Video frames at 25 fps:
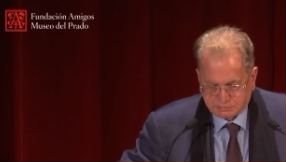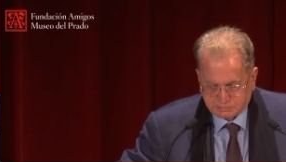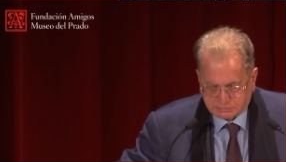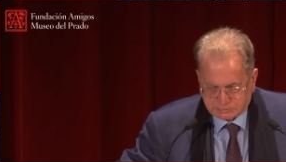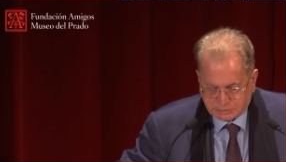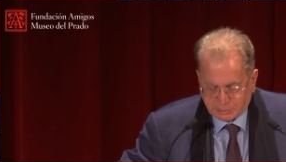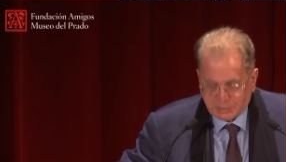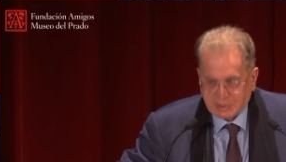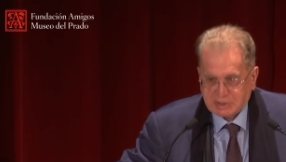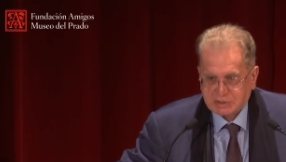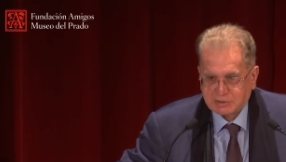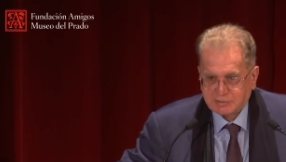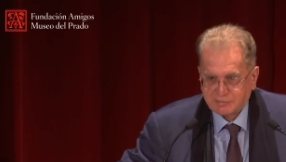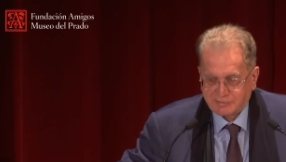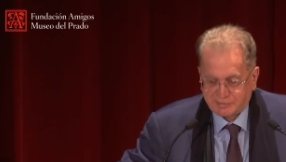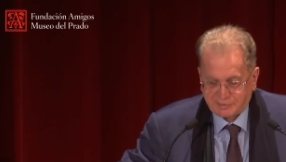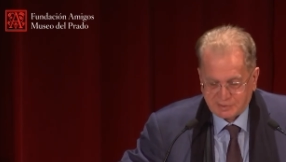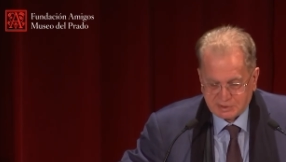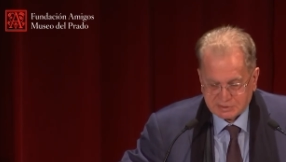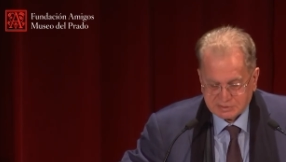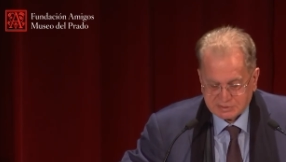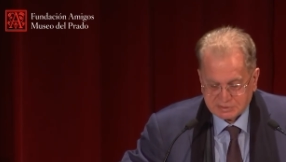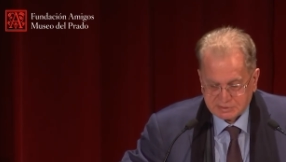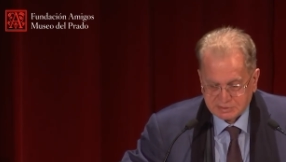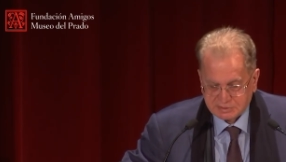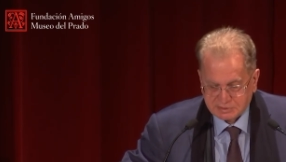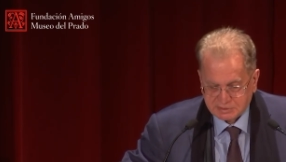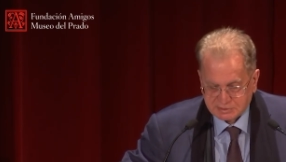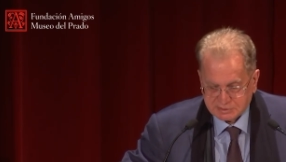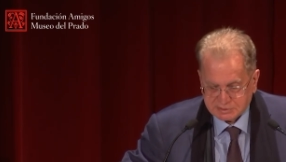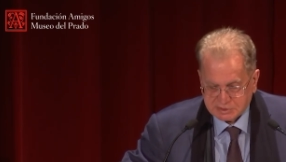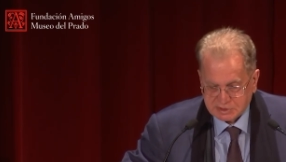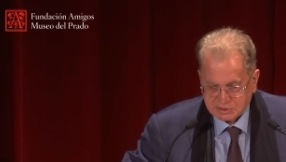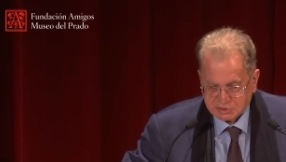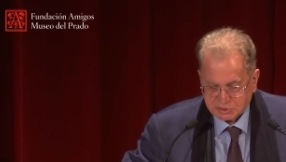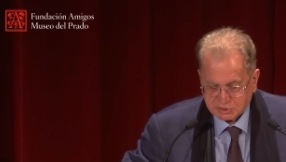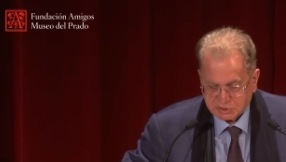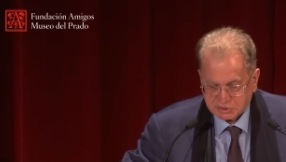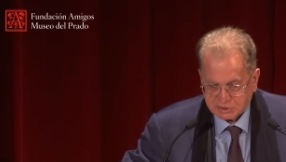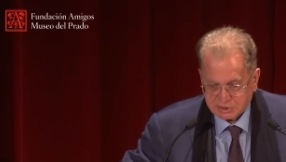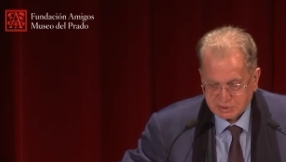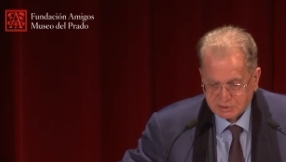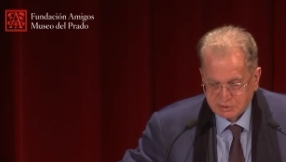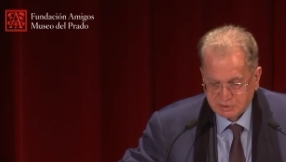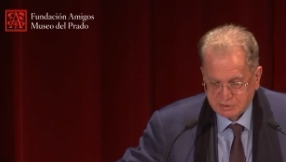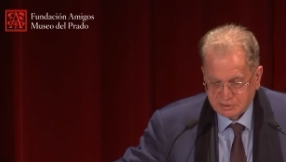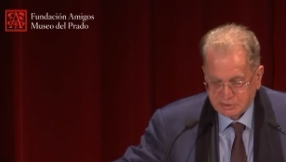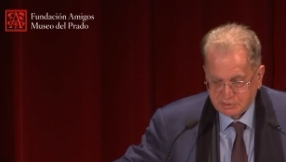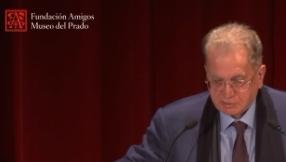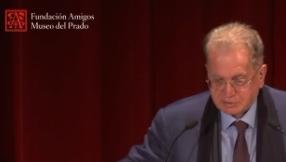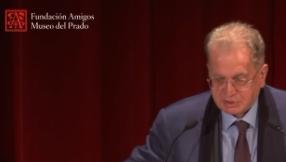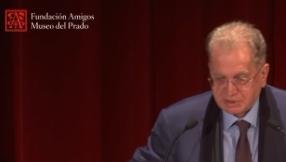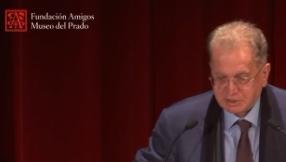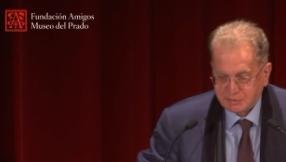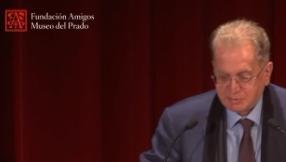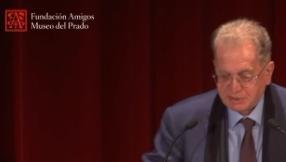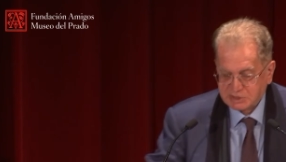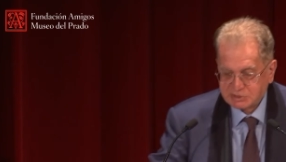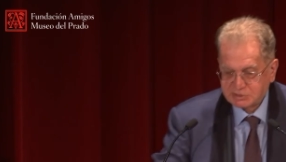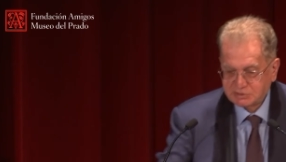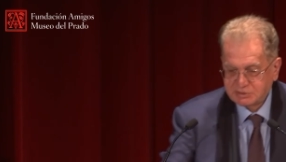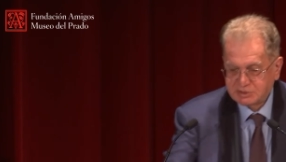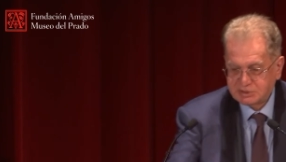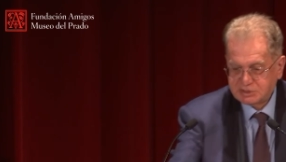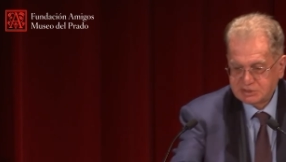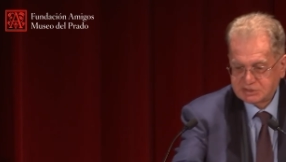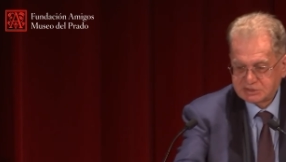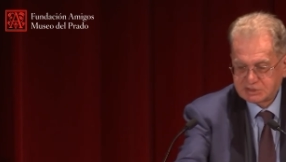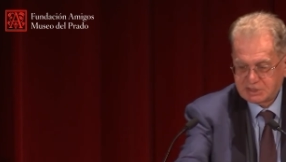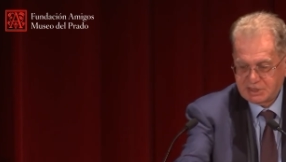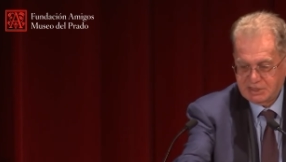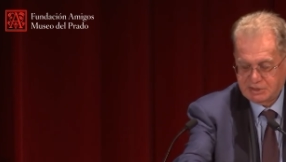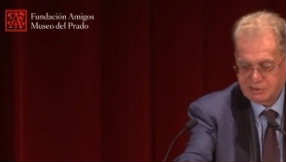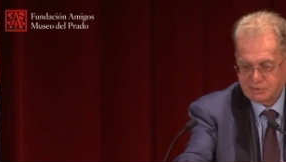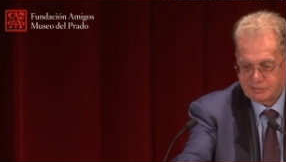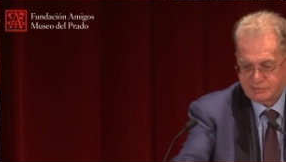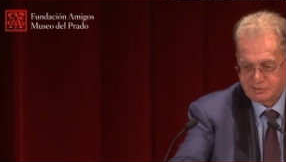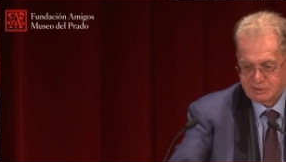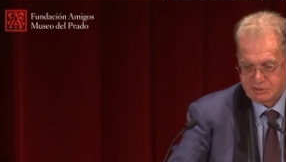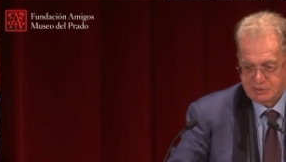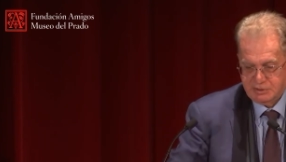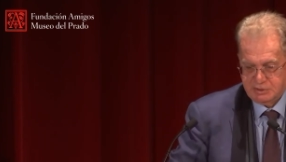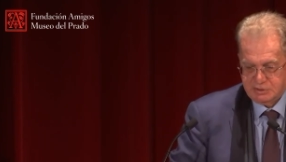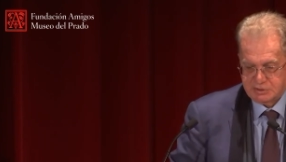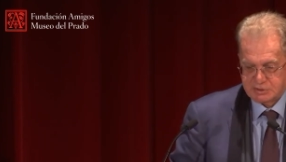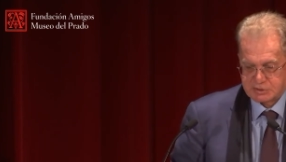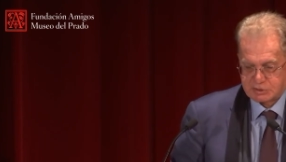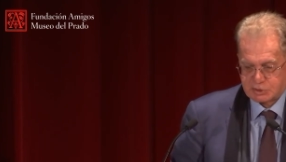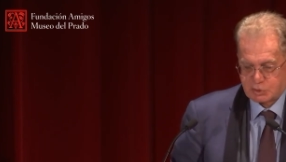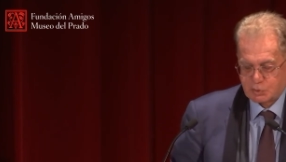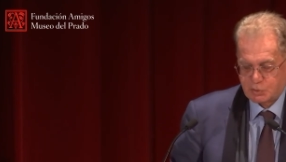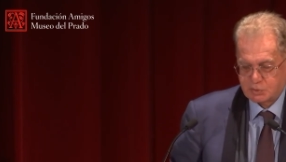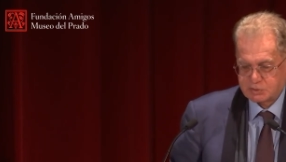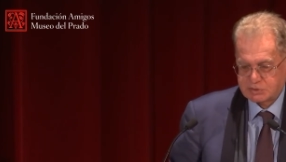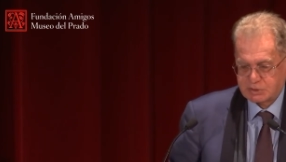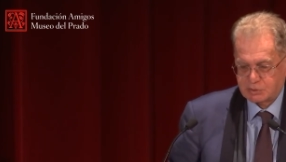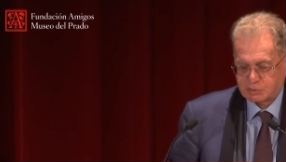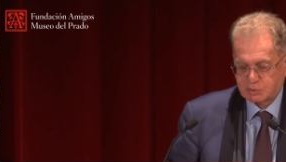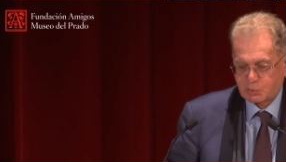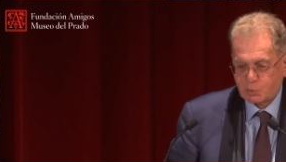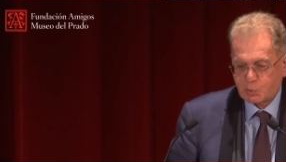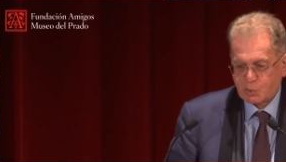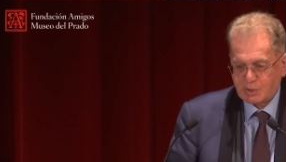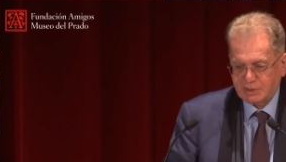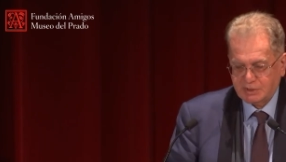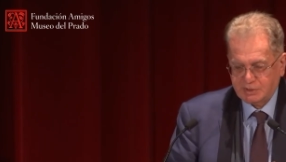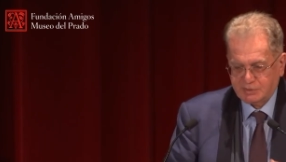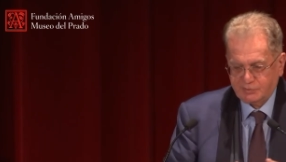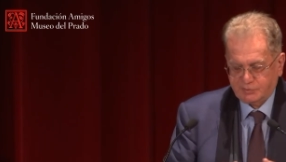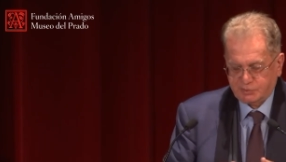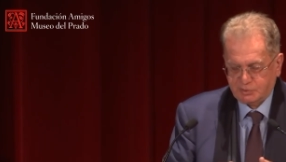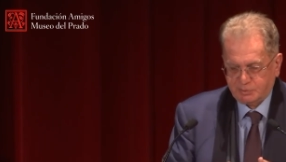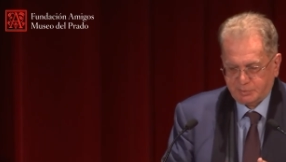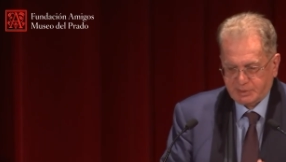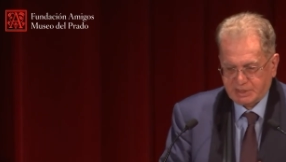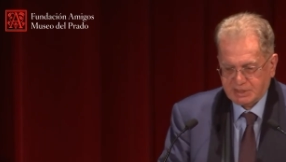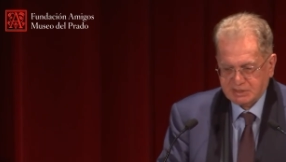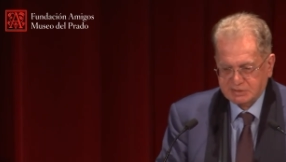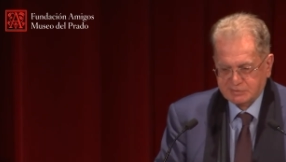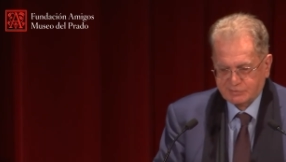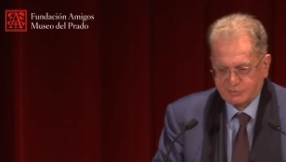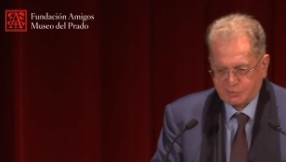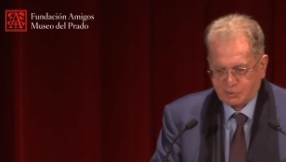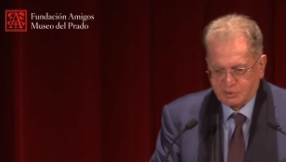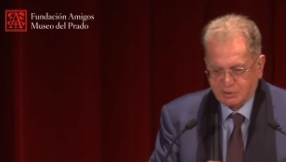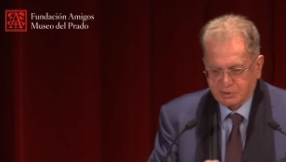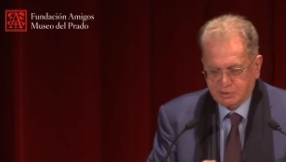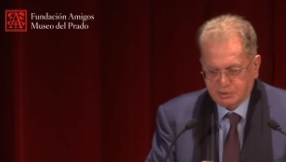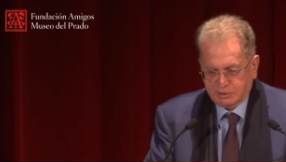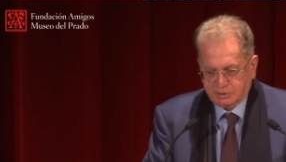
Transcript: twenty-first century. You can imagine this kind of stones are a wonderful place for